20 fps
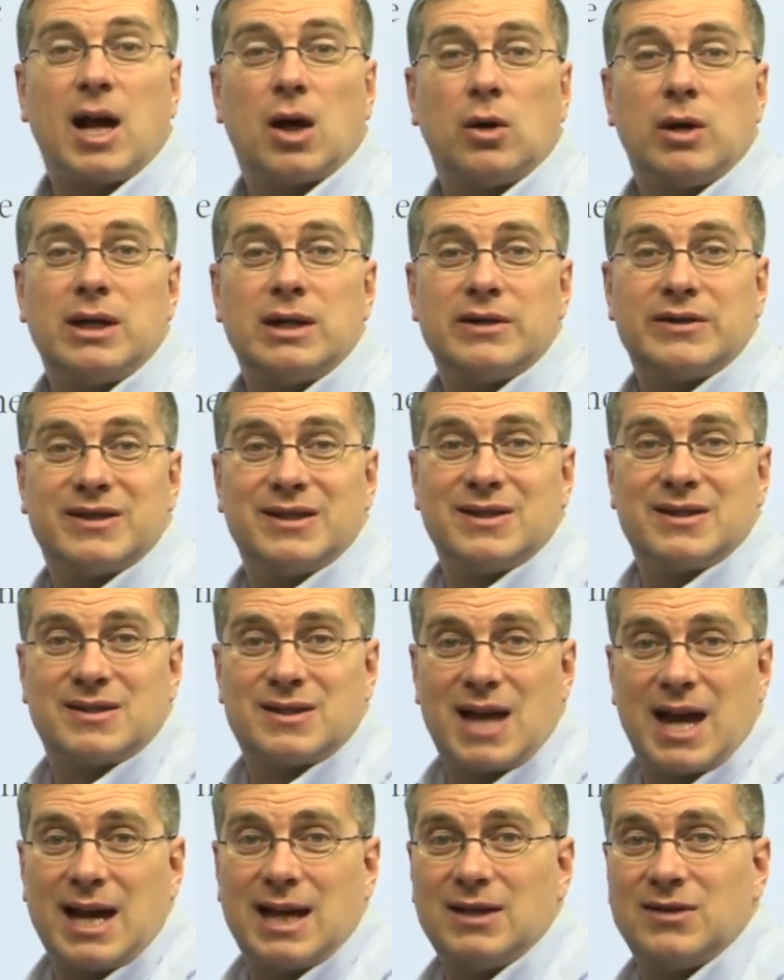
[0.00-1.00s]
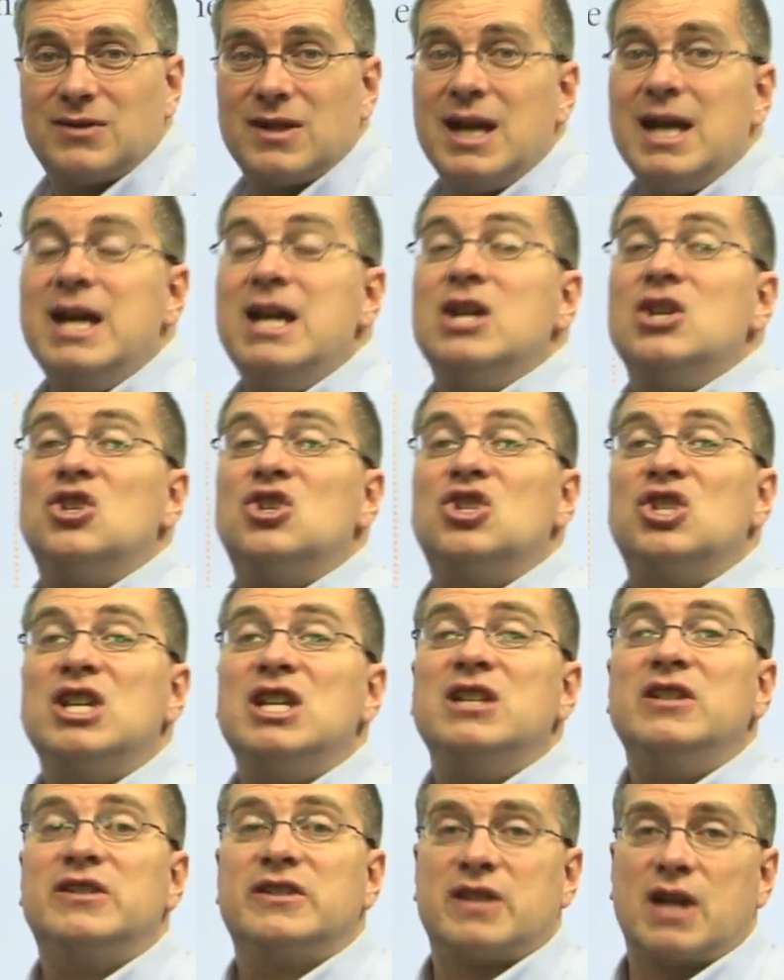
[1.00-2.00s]
areas in science,
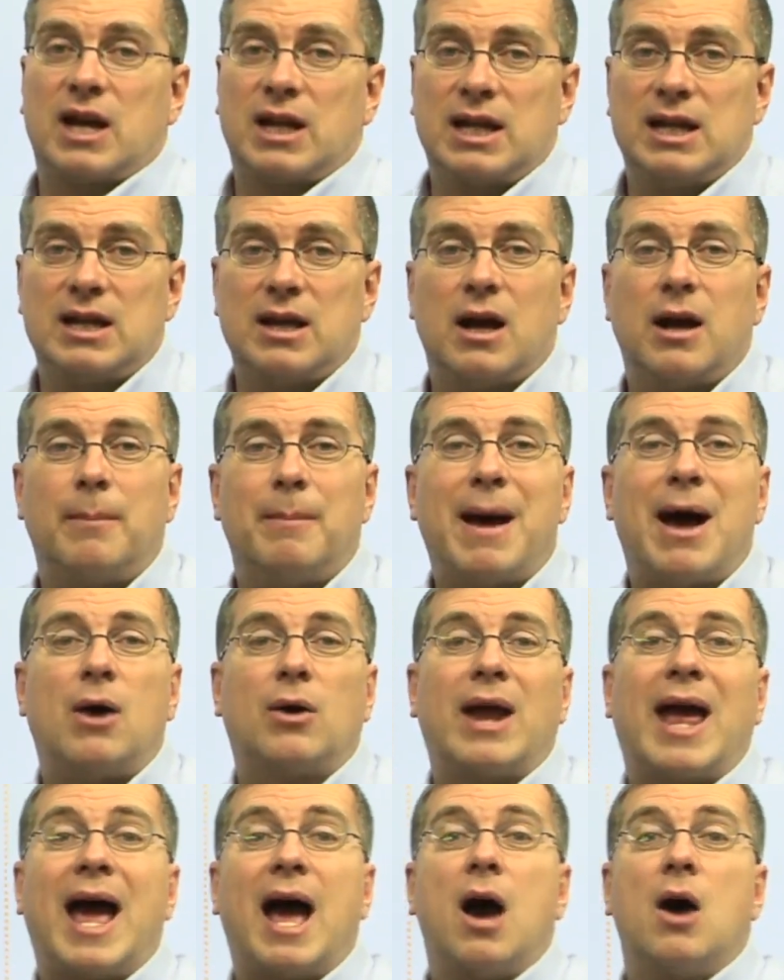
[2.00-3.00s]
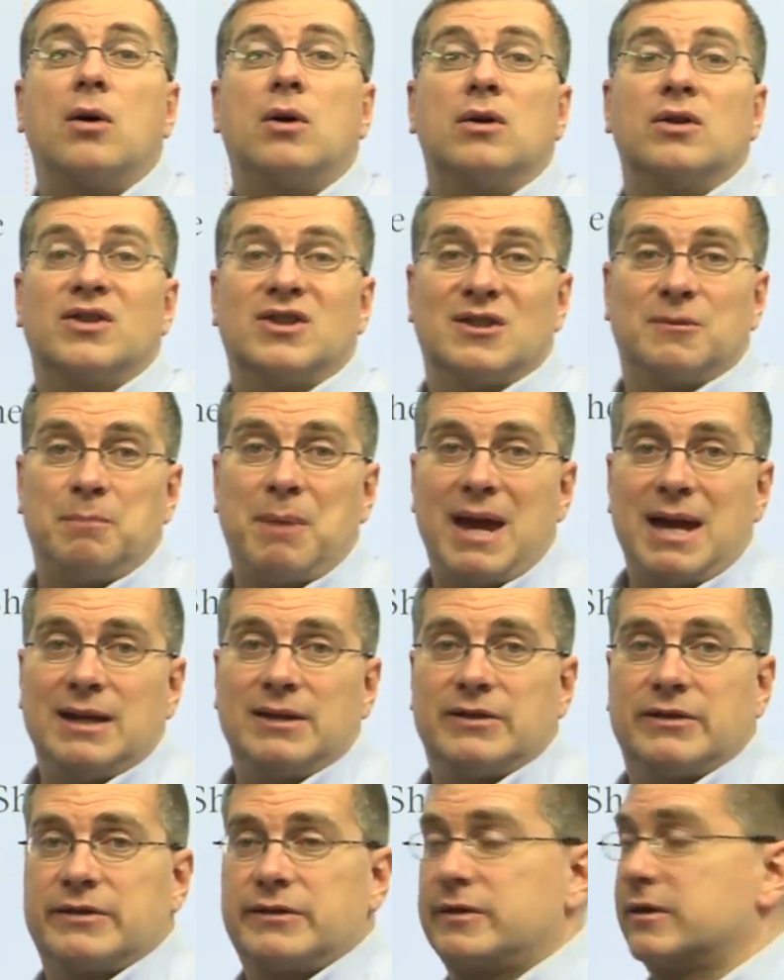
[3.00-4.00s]
she studied about outer
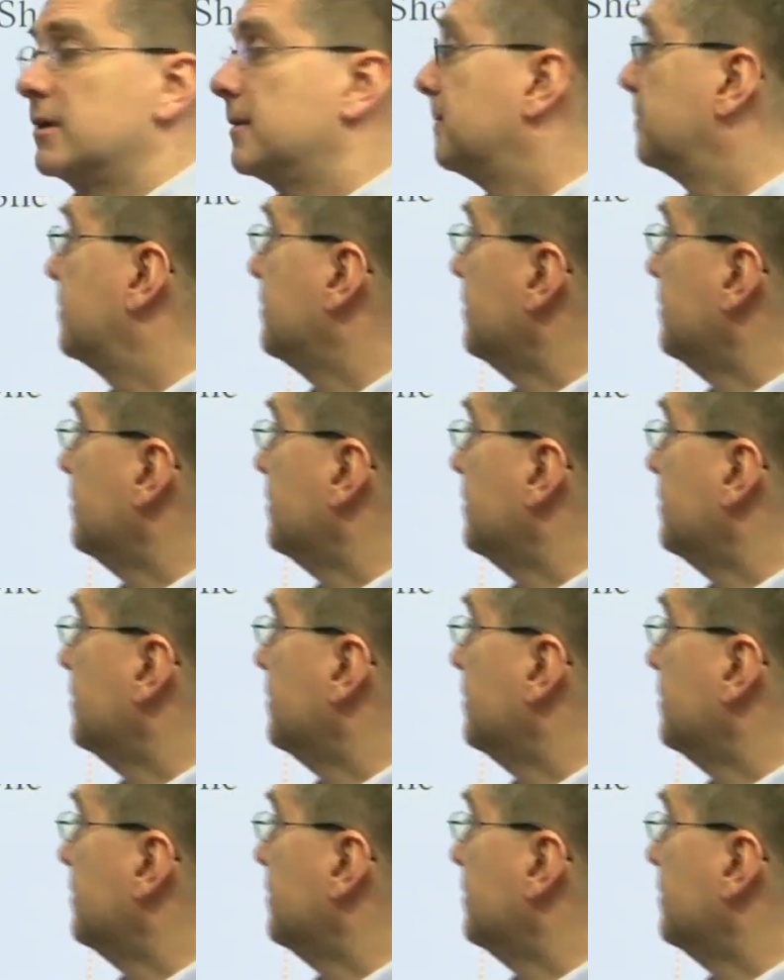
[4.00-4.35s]
space.